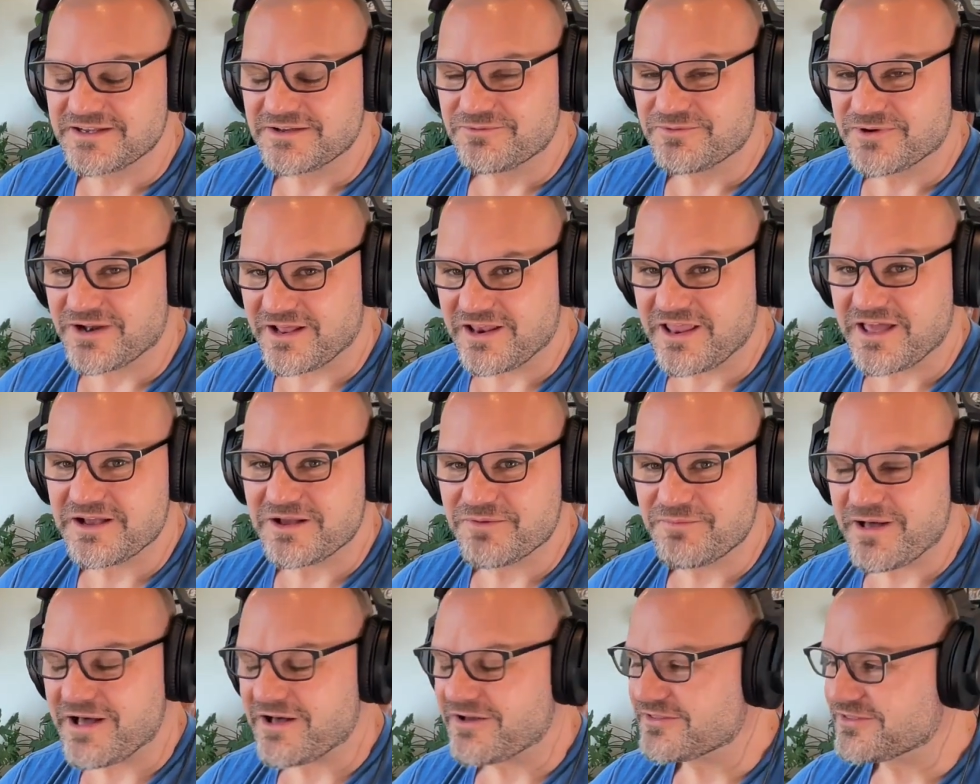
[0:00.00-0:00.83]
what i like
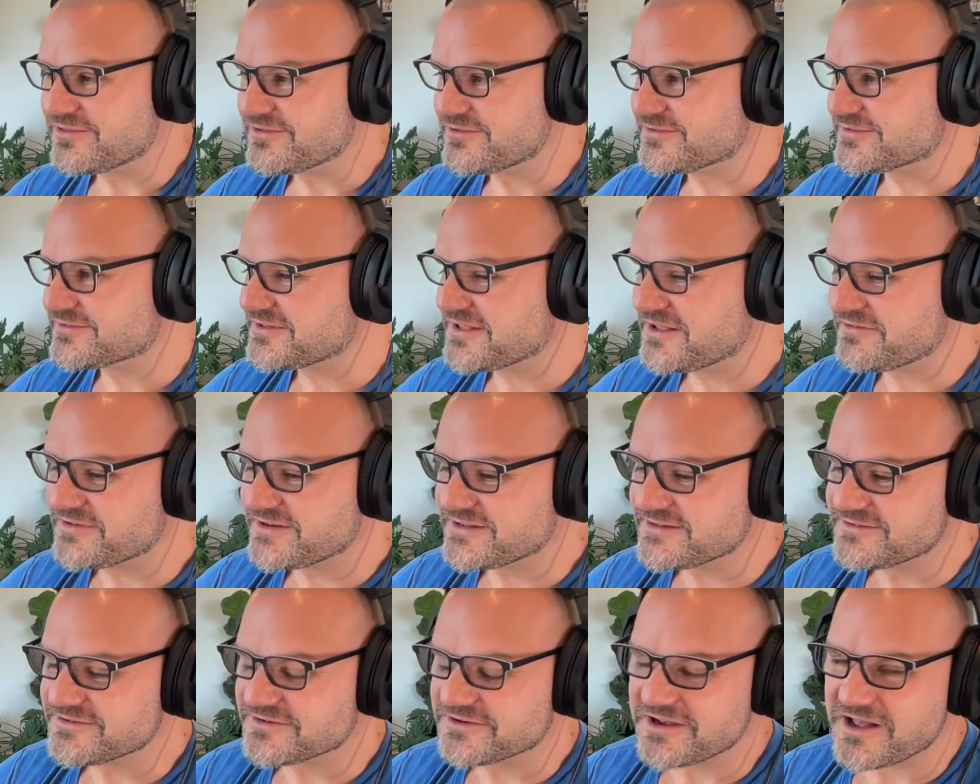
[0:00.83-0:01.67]
about you
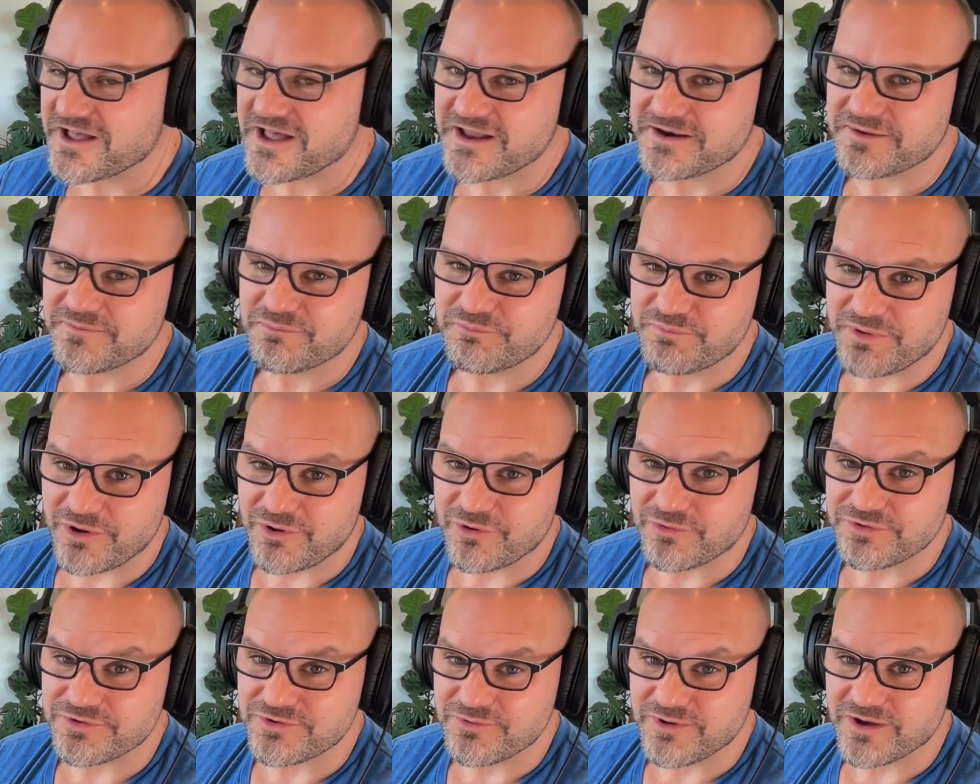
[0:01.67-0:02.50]
stephanie is you're kind of
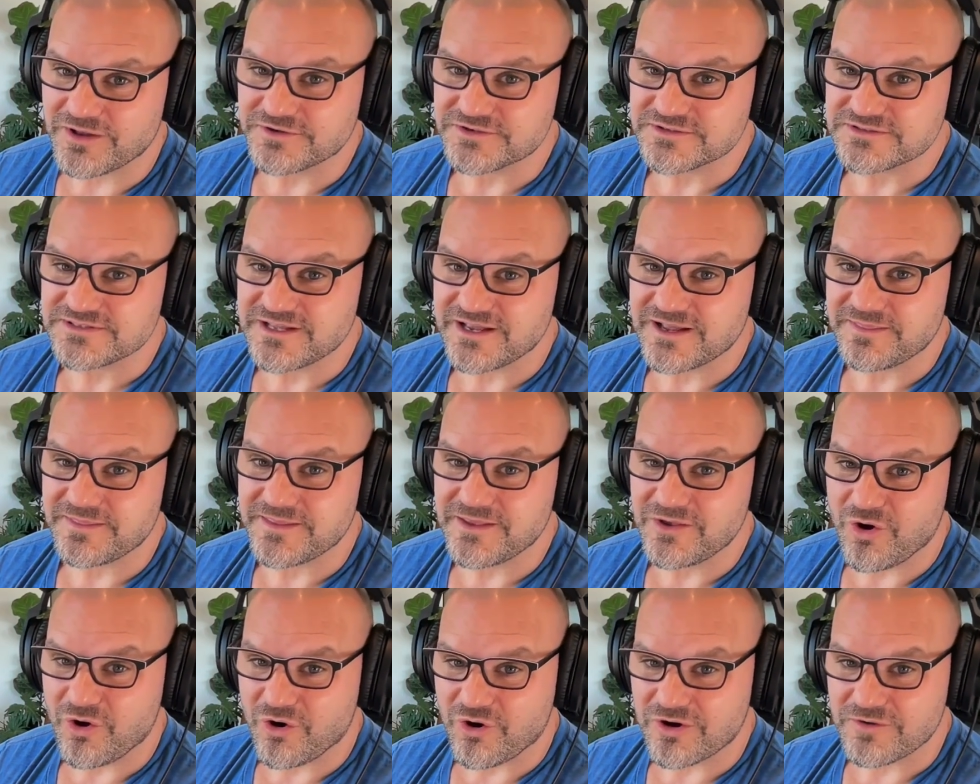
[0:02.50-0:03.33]
both you understand
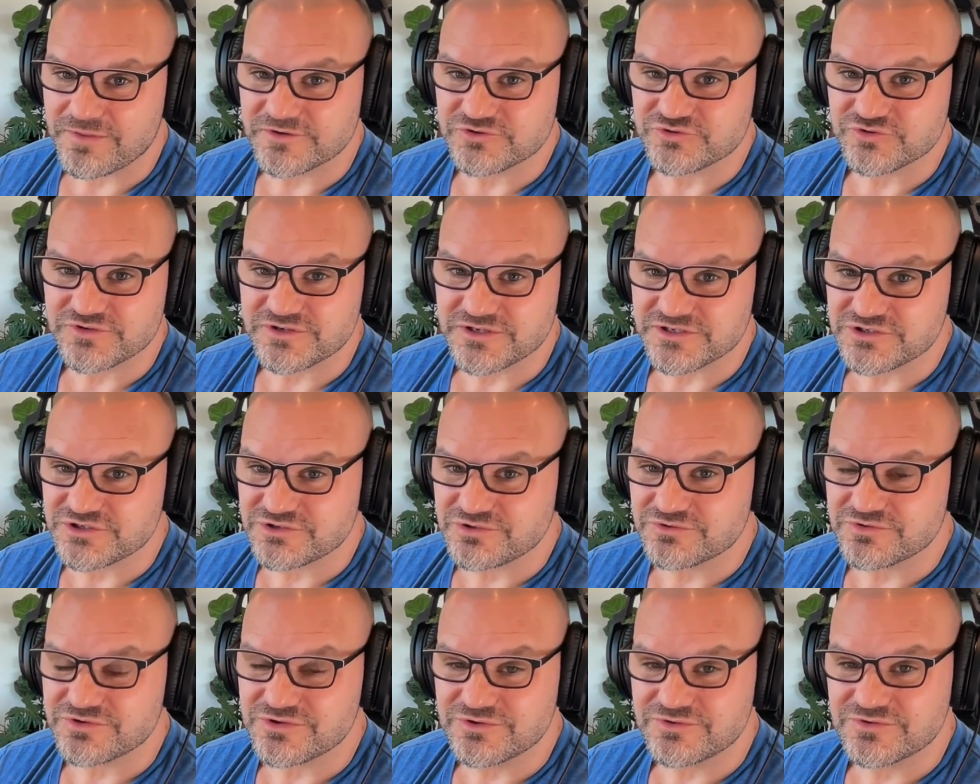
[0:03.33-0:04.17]
the art the
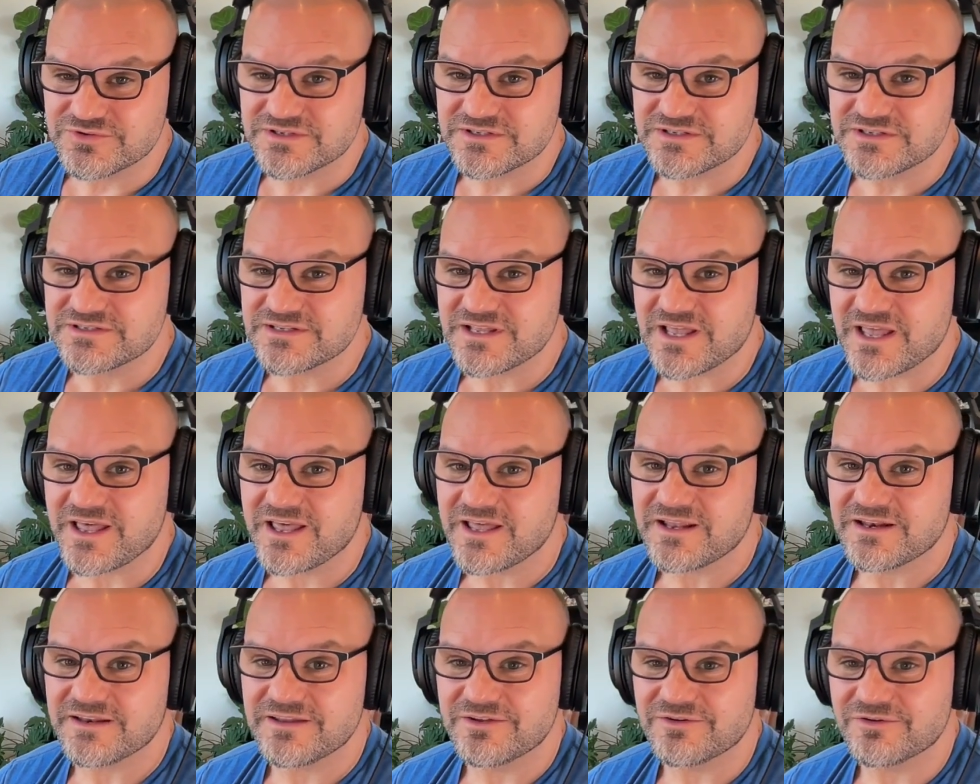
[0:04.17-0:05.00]
traditional uses
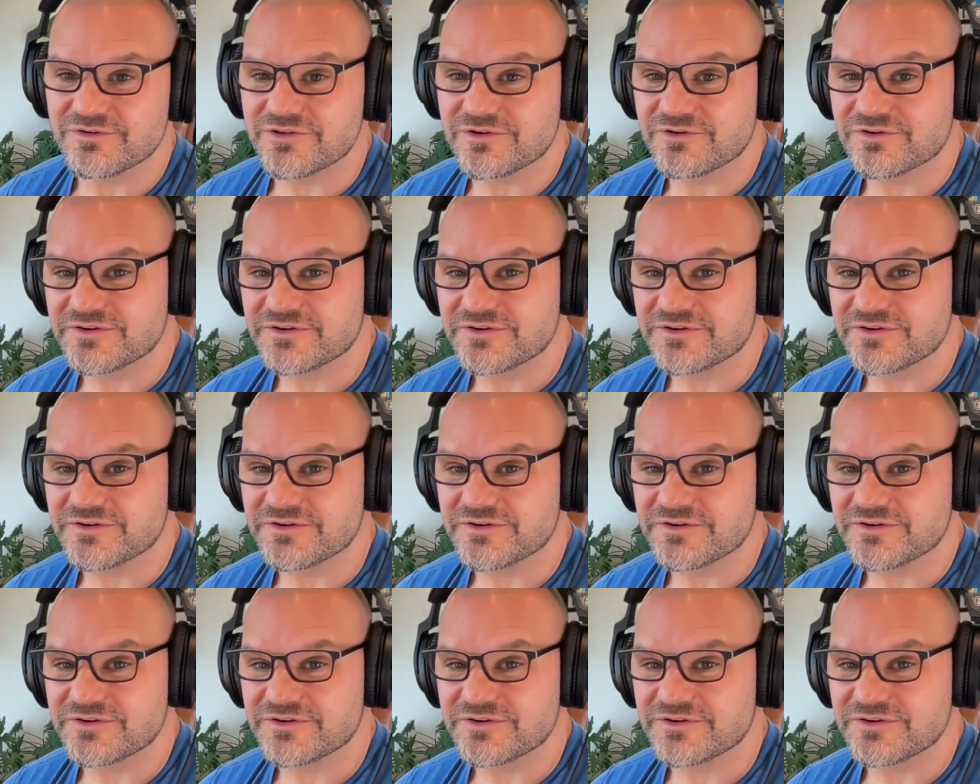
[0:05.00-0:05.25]
and you,